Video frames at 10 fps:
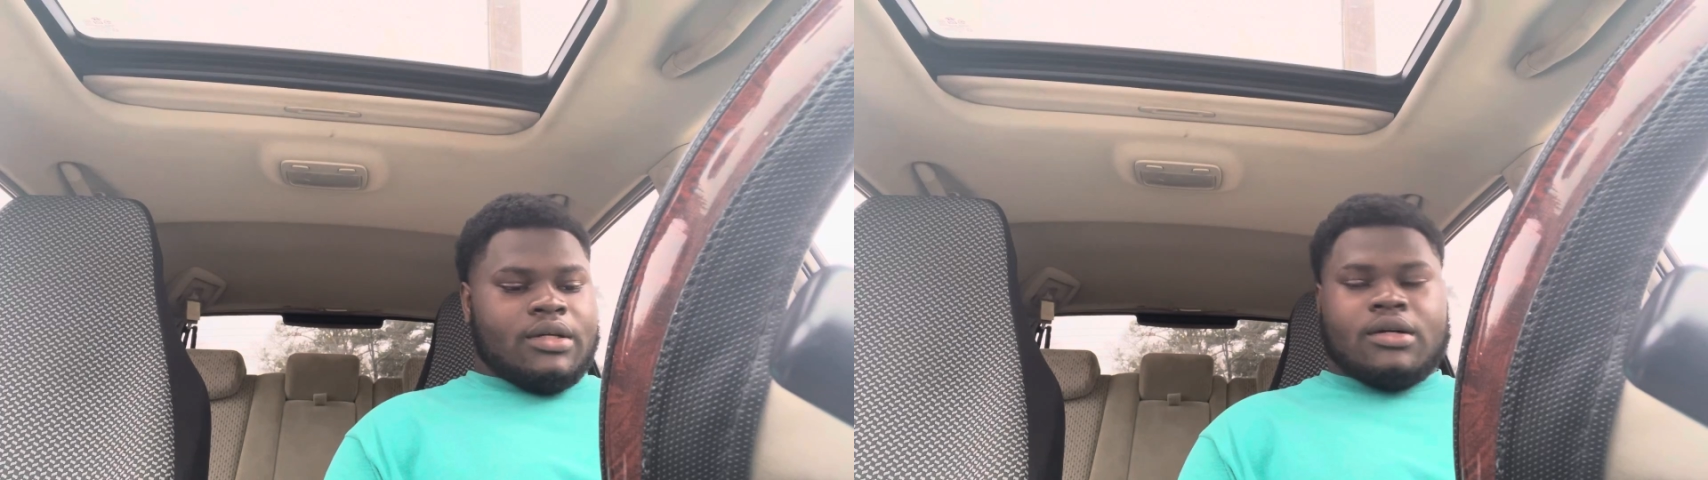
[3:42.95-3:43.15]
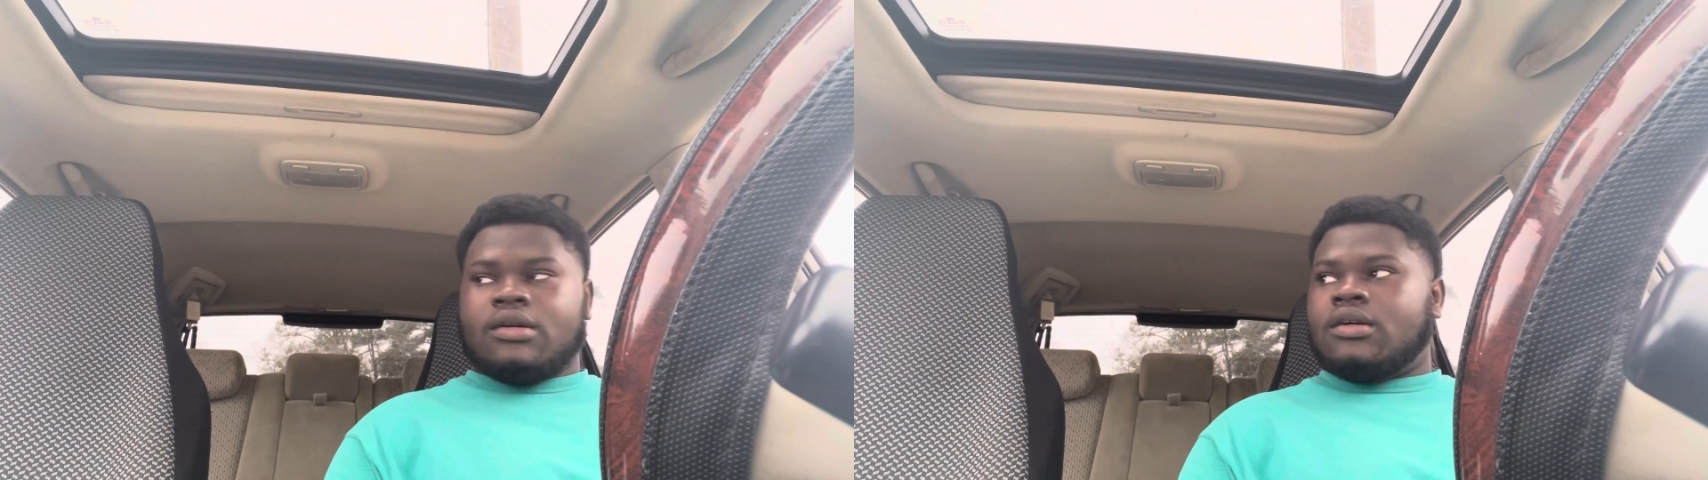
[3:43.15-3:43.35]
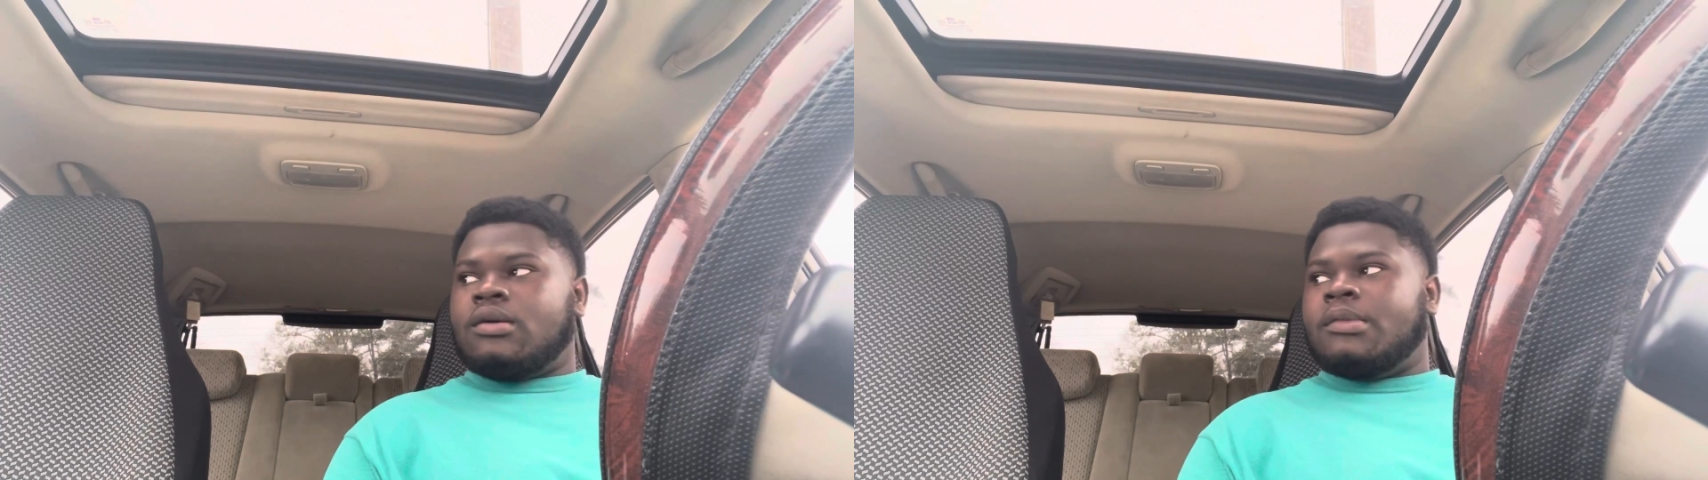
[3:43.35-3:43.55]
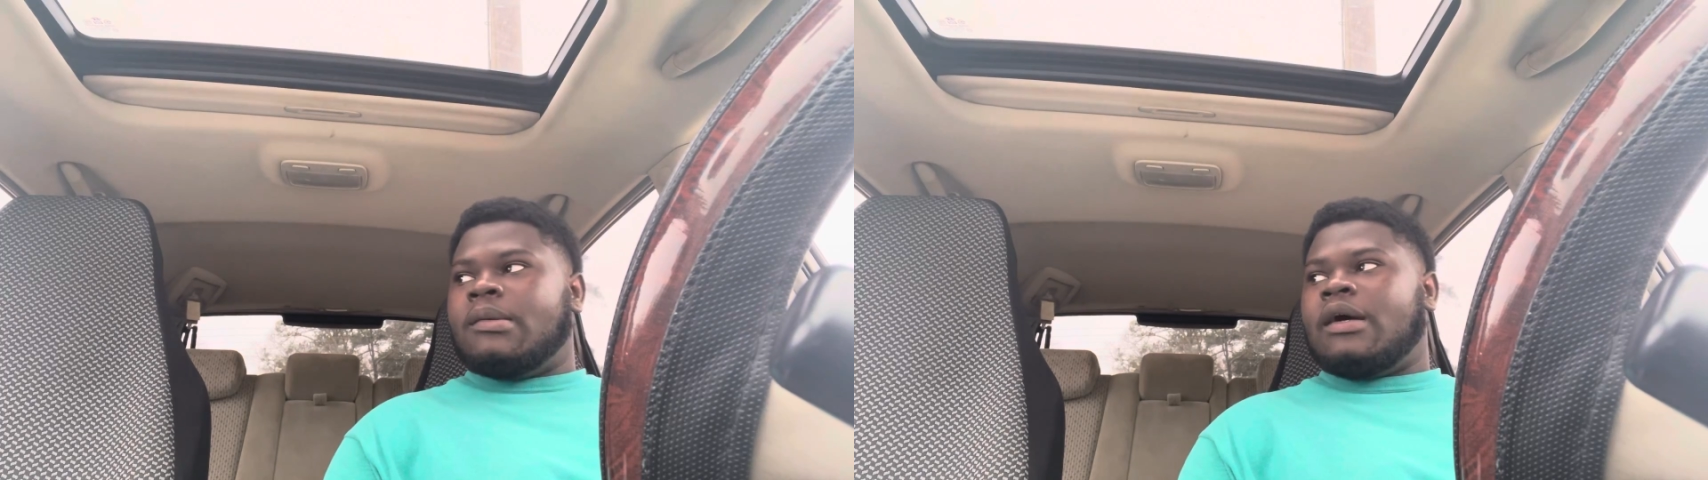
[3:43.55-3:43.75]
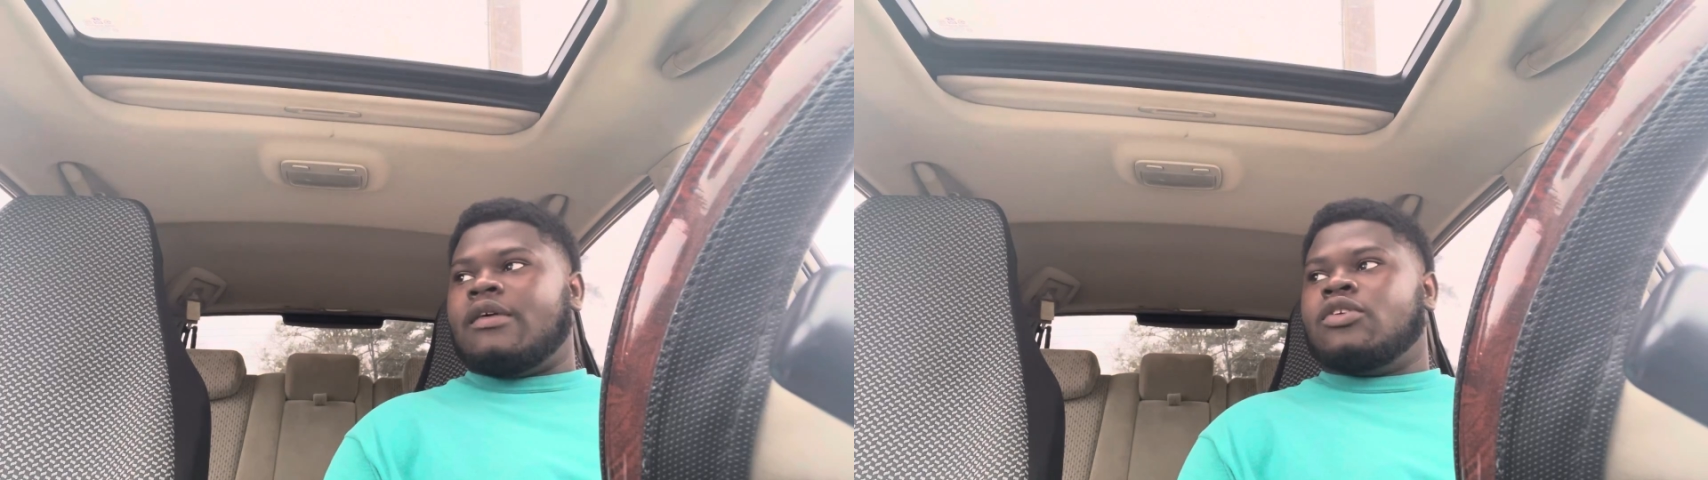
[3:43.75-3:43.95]
our
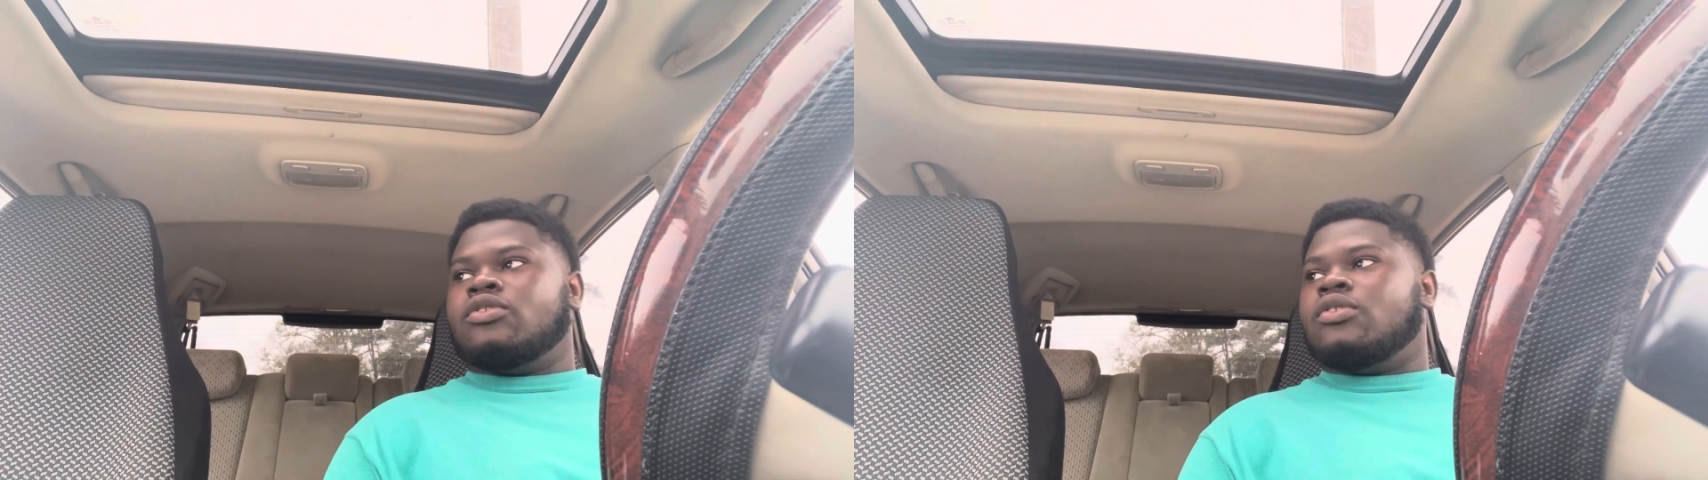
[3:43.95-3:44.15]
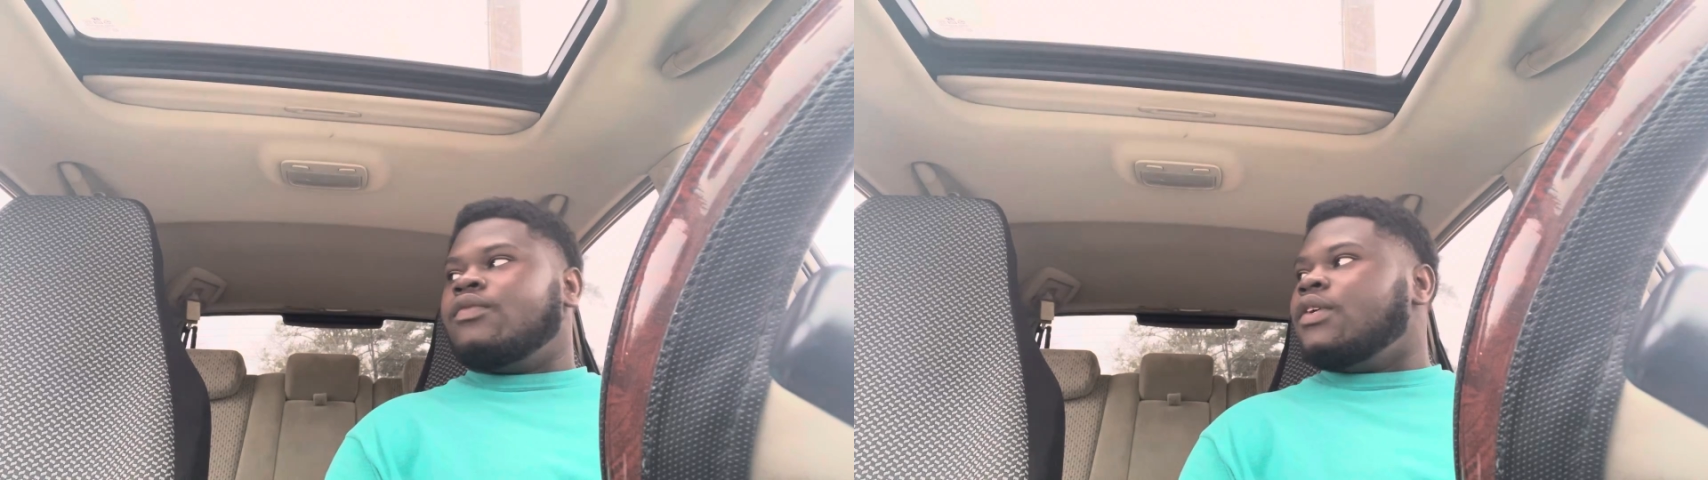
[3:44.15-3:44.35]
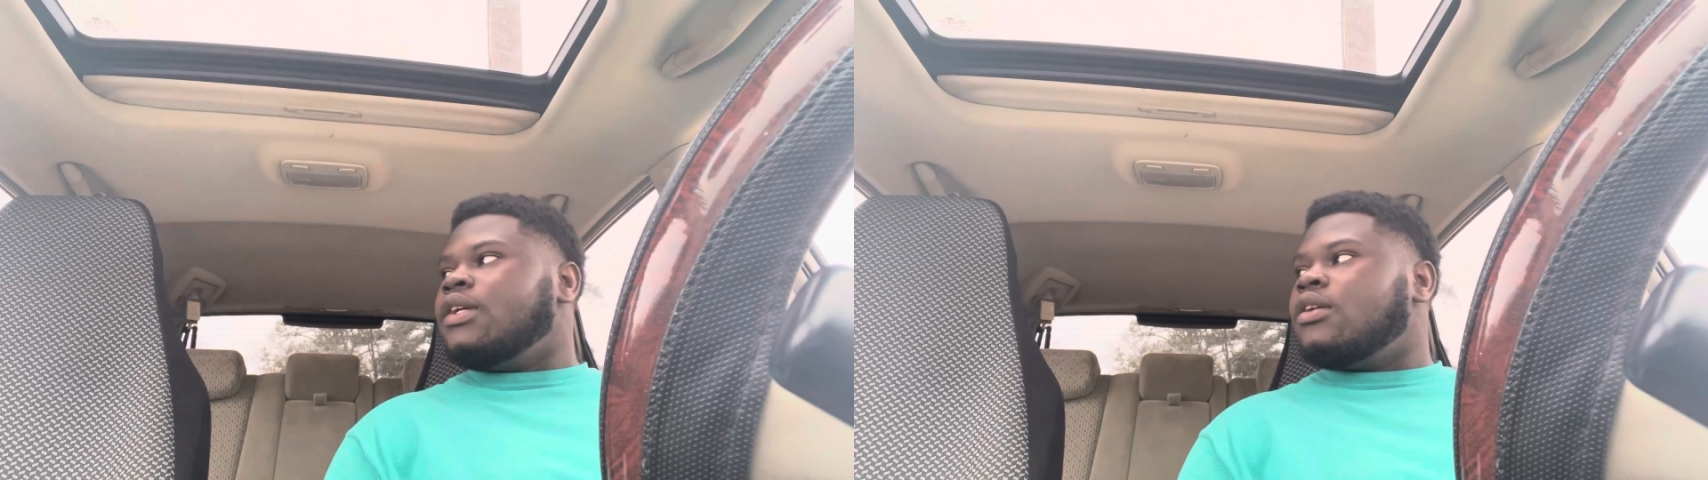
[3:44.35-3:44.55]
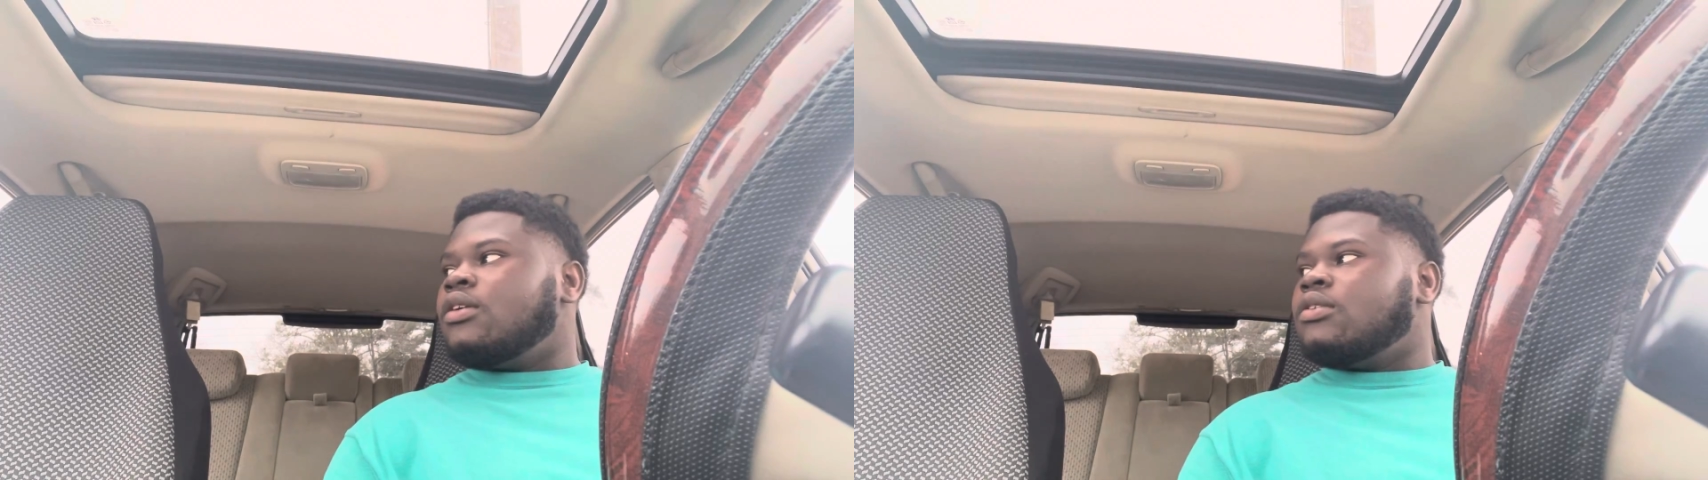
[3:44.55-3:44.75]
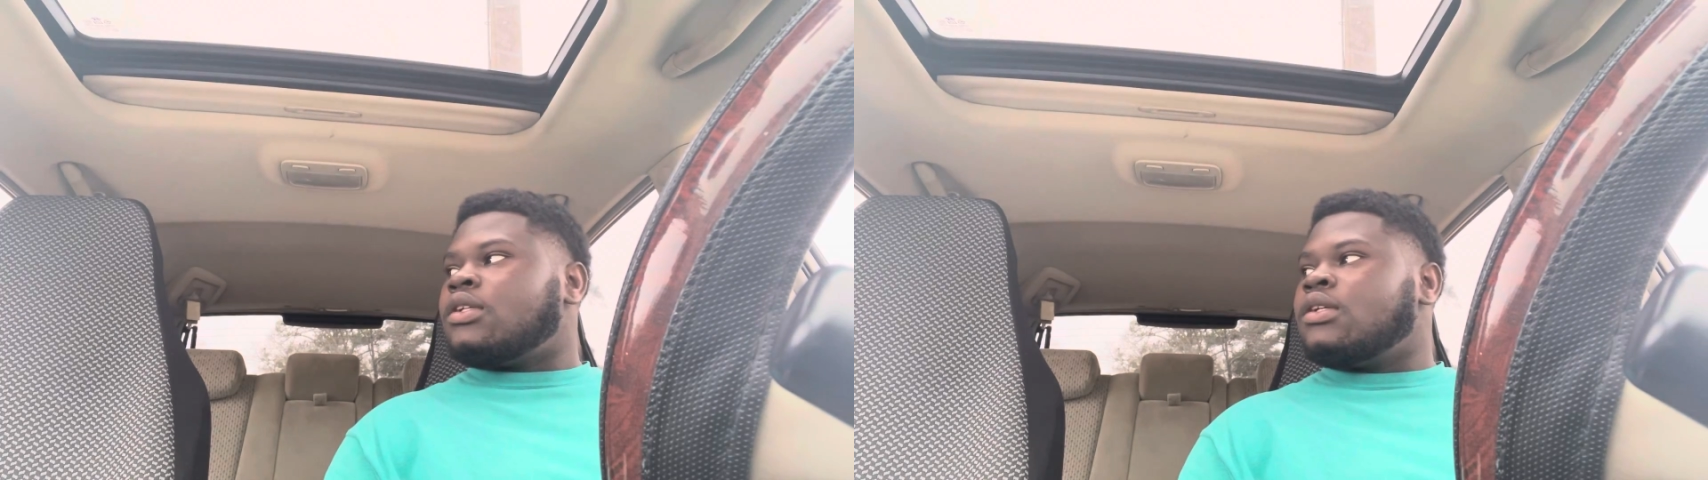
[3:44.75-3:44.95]
YouTube
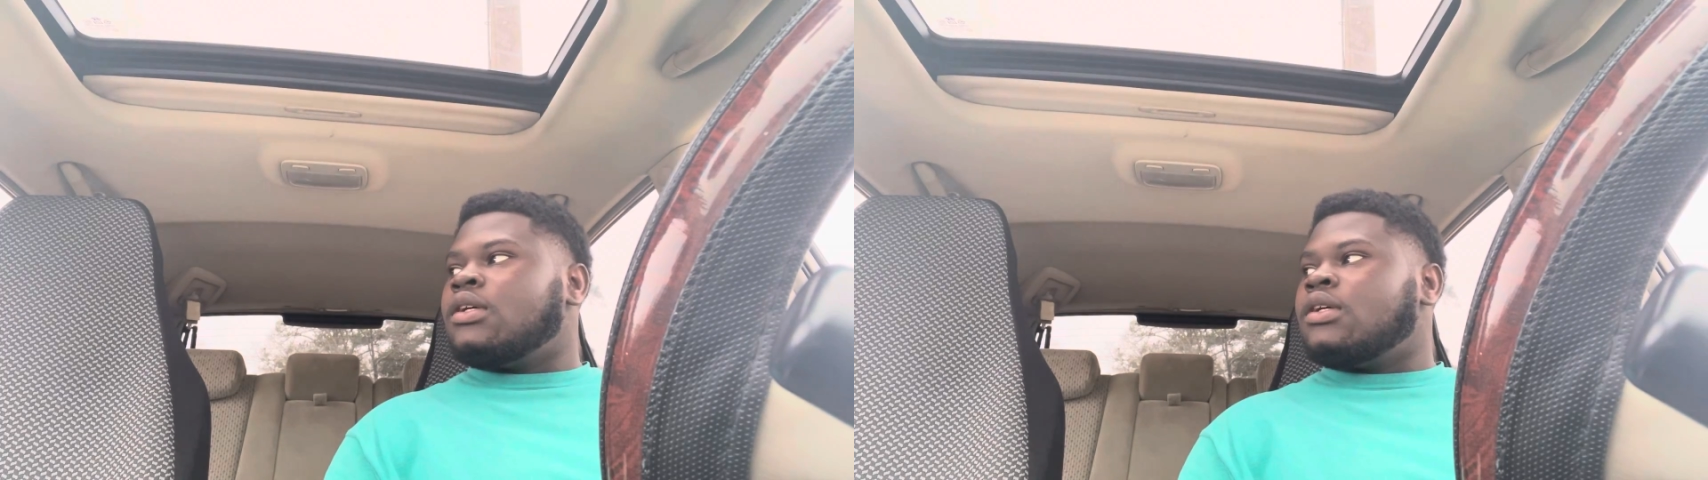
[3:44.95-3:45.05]
videos.